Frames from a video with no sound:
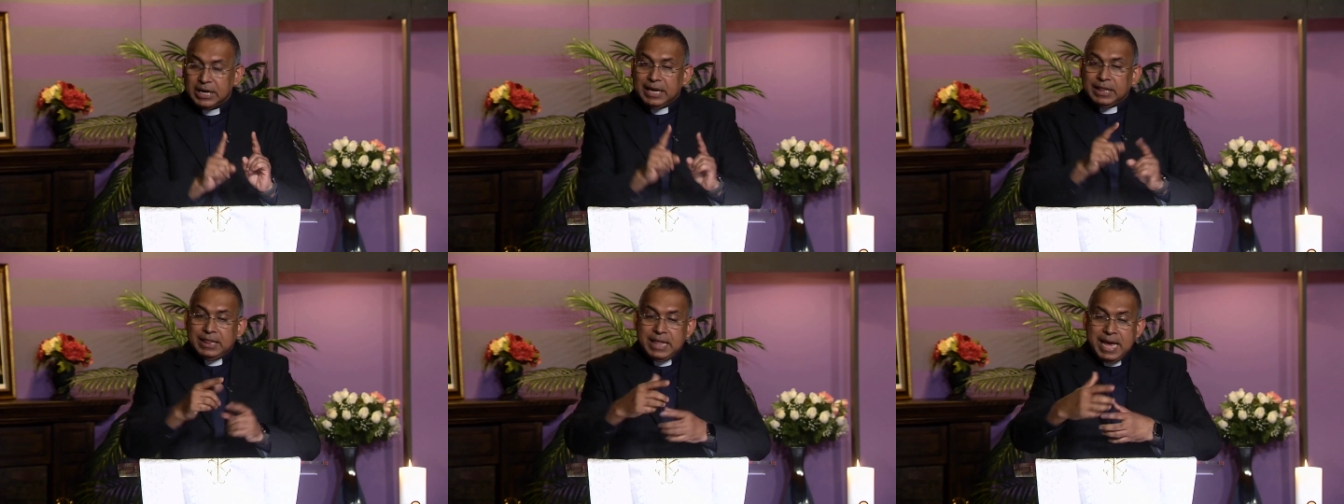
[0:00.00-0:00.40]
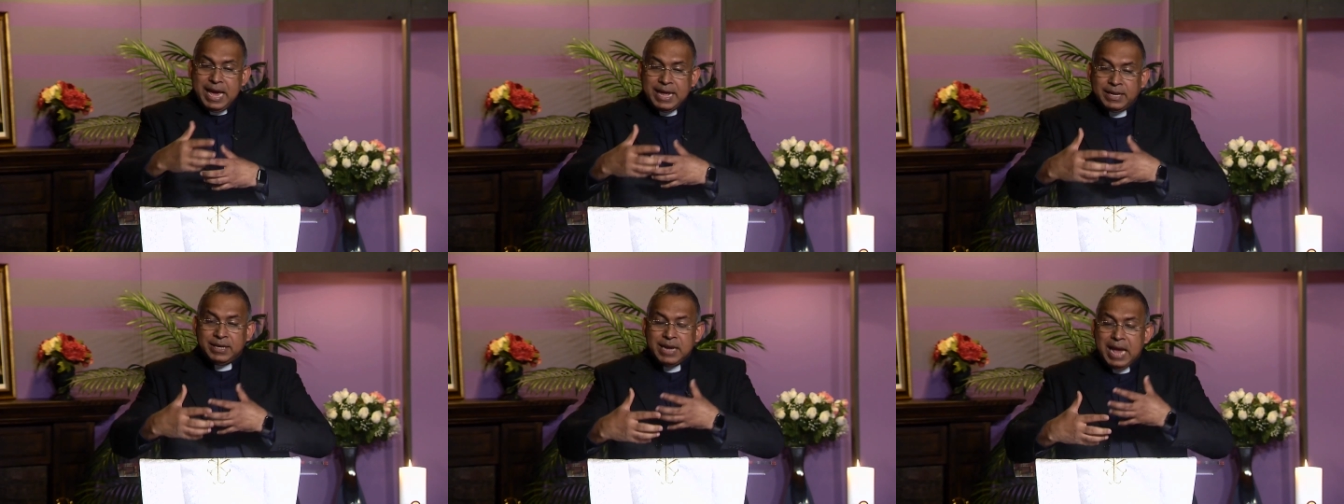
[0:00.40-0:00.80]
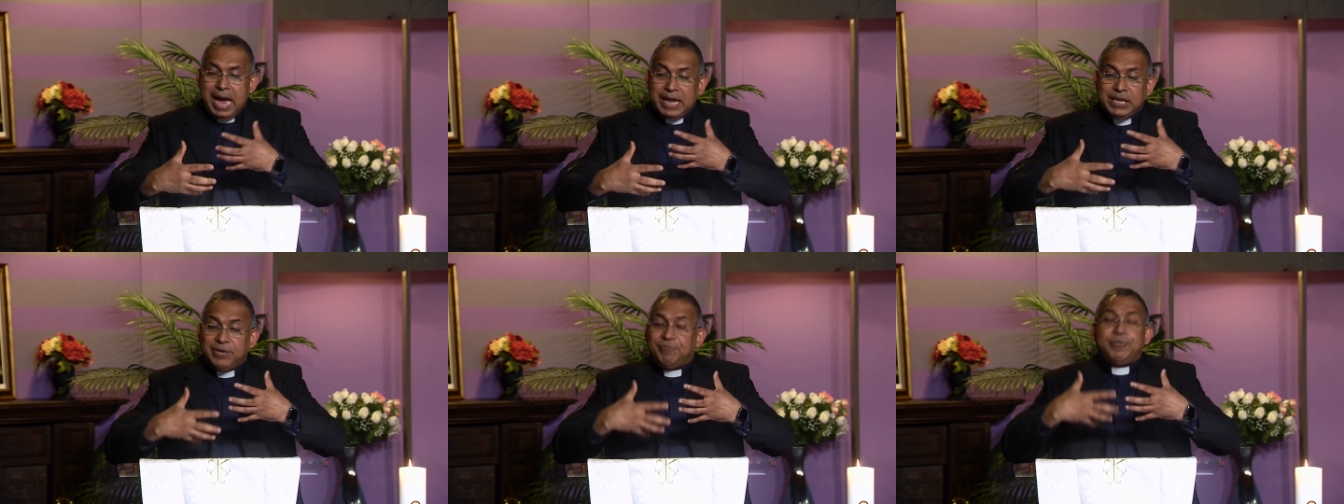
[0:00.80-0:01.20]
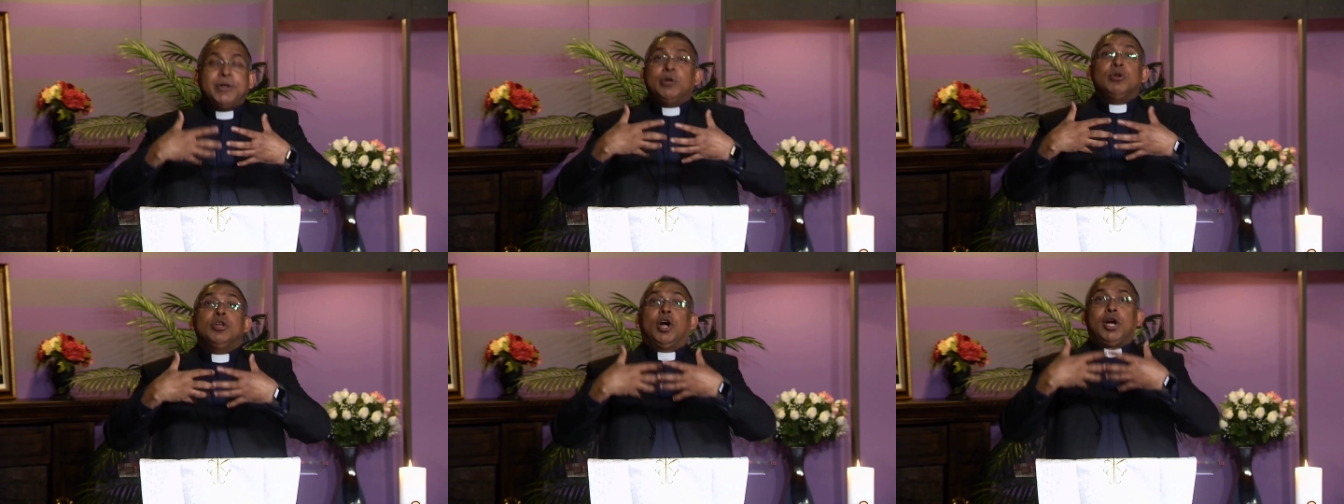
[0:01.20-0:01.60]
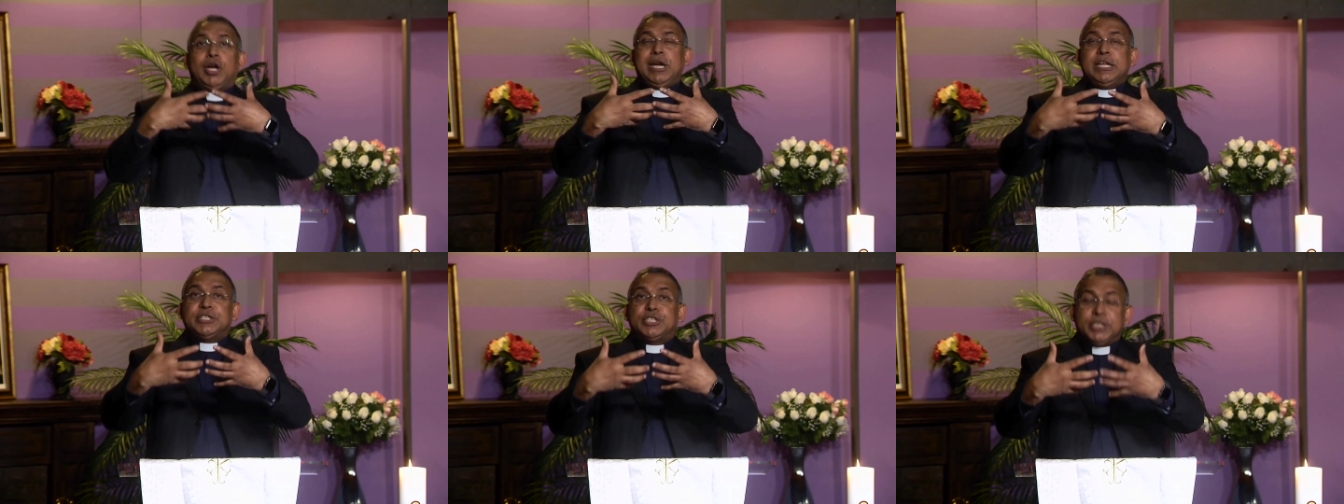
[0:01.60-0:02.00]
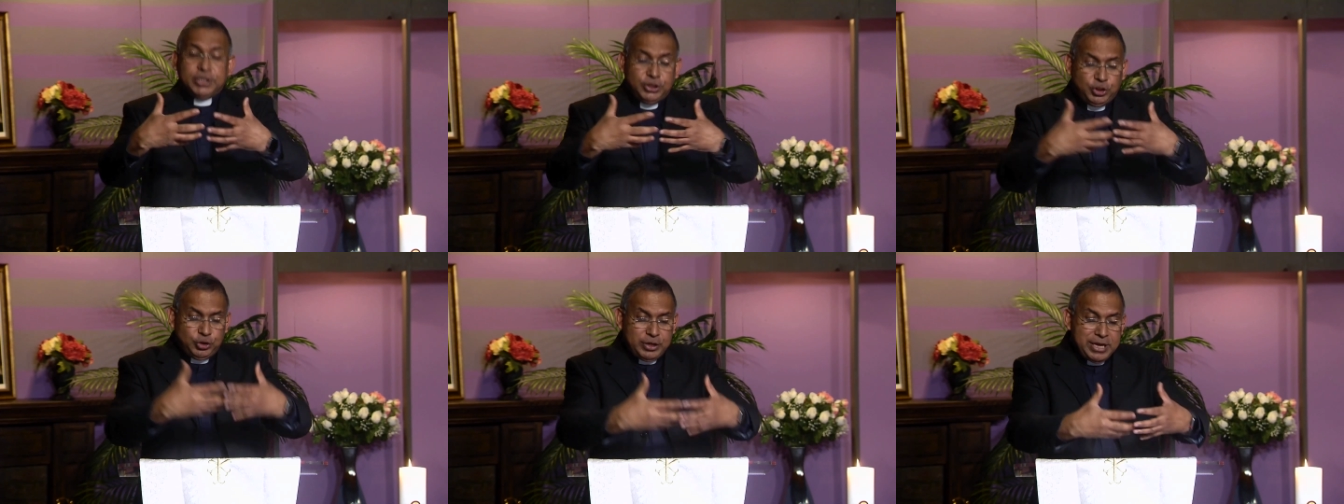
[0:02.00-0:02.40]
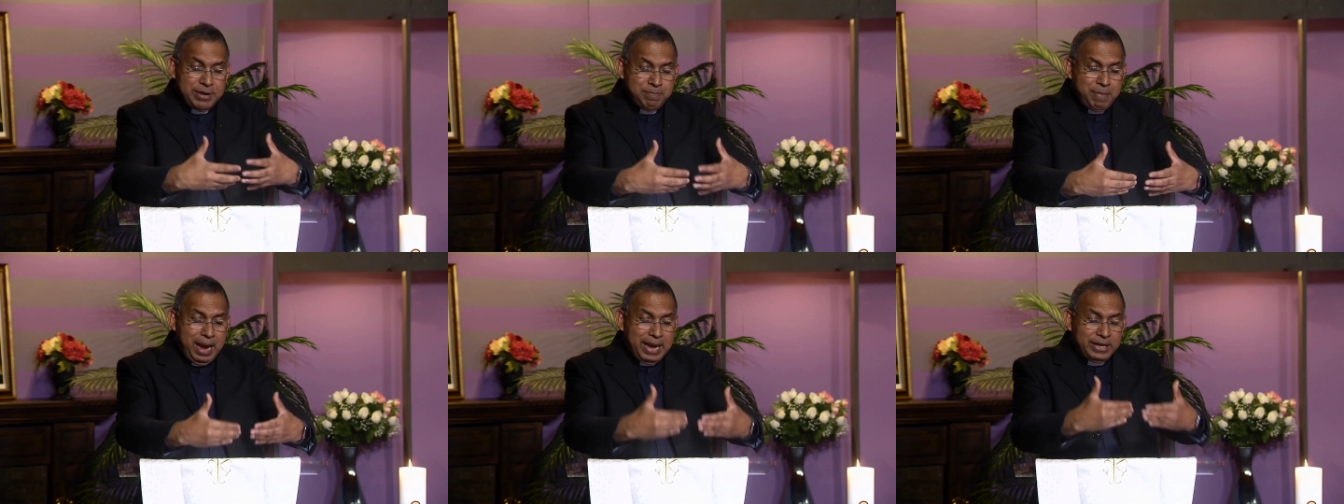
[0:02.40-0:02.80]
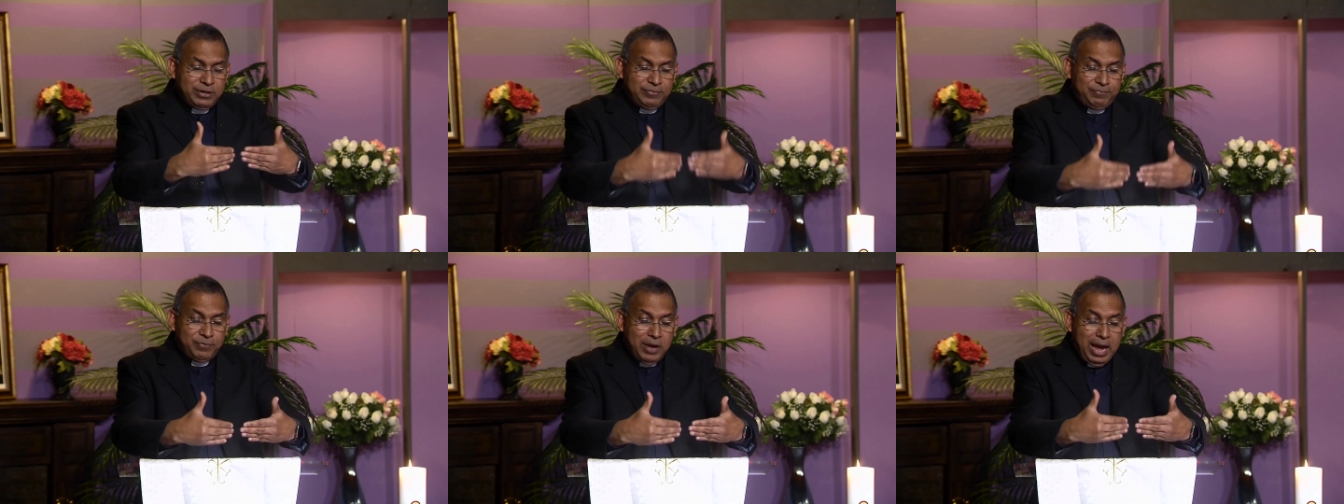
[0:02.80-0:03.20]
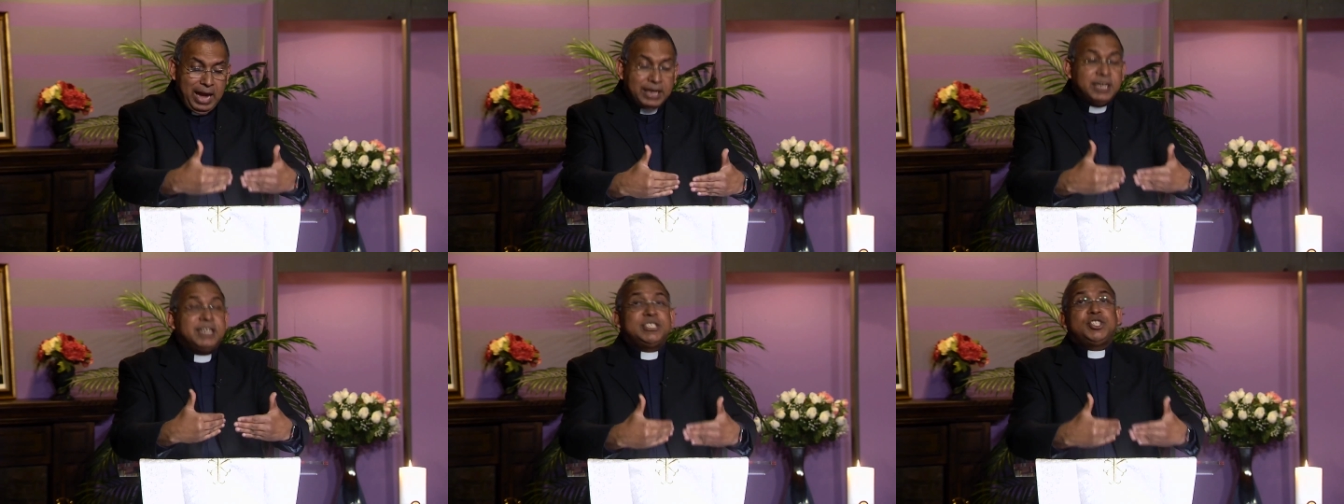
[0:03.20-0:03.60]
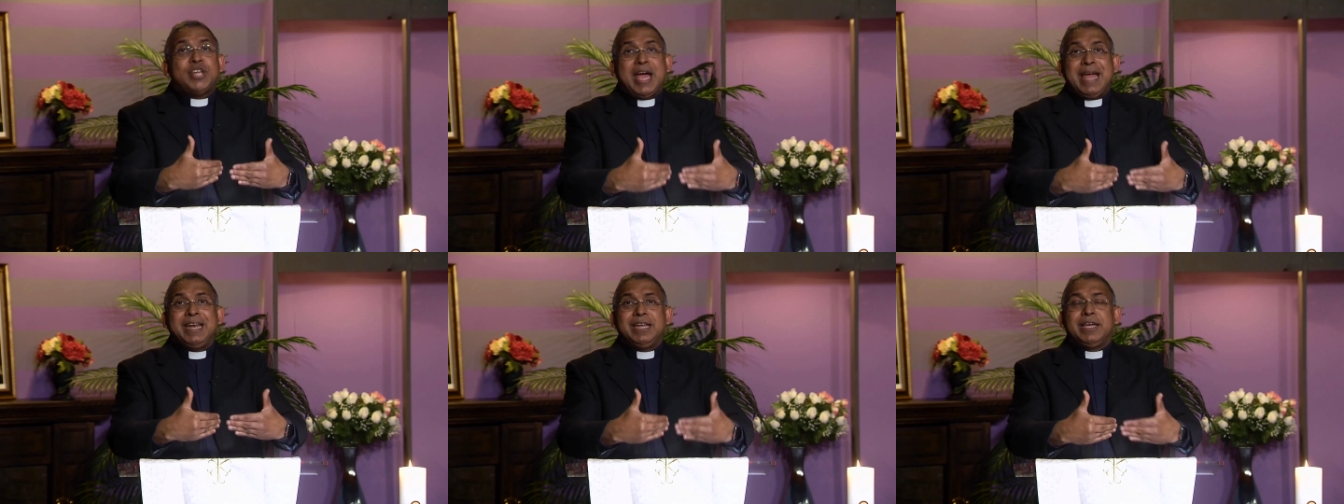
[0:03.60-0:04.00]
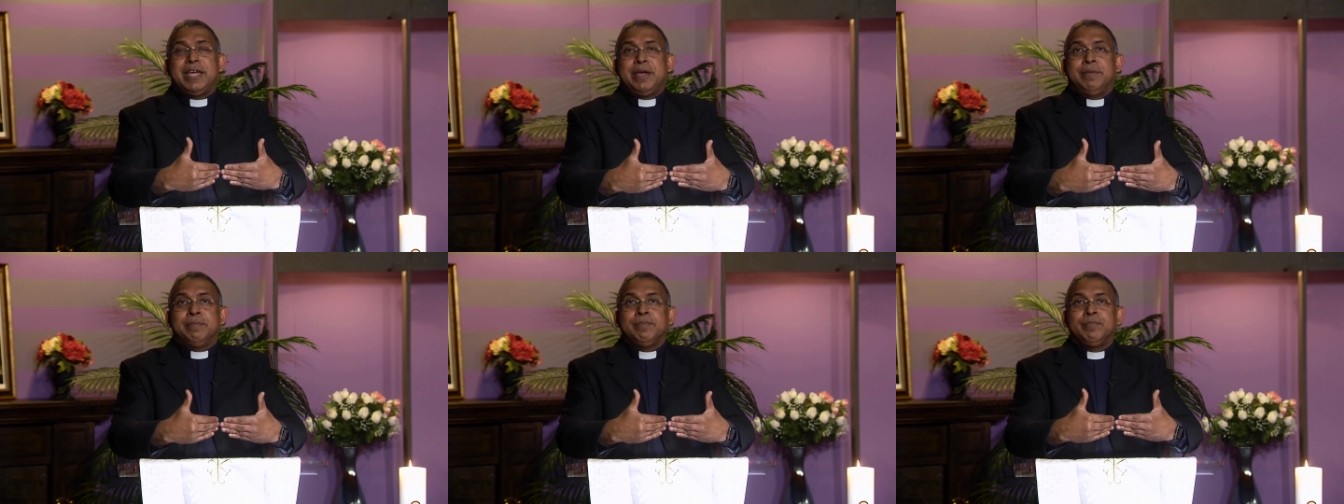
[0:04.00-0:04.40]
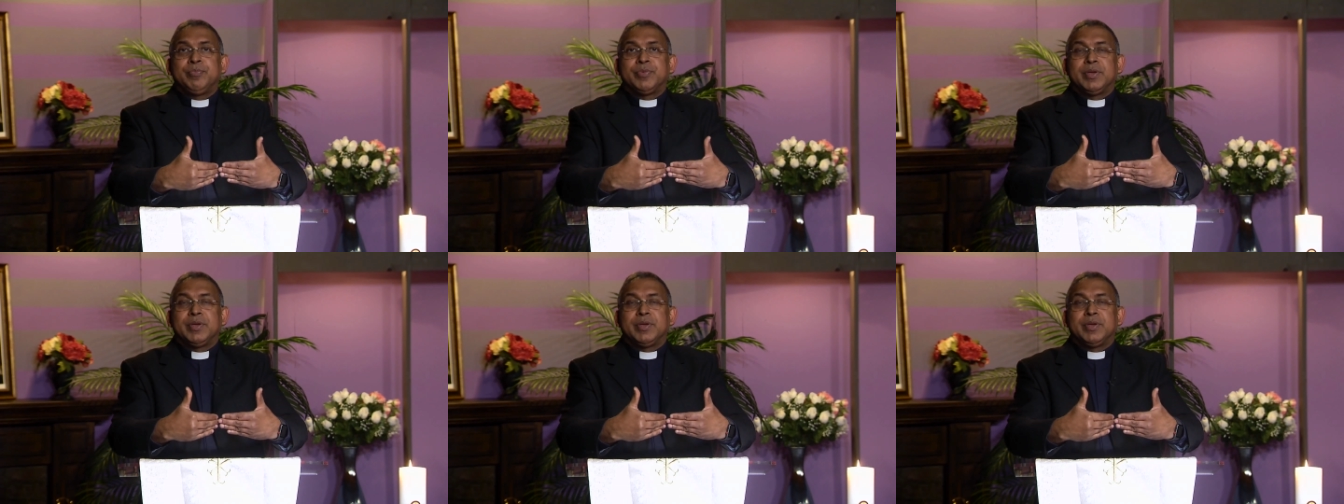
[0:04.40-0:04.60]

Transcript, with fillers: then, and if we do not listen to Him and understand Him,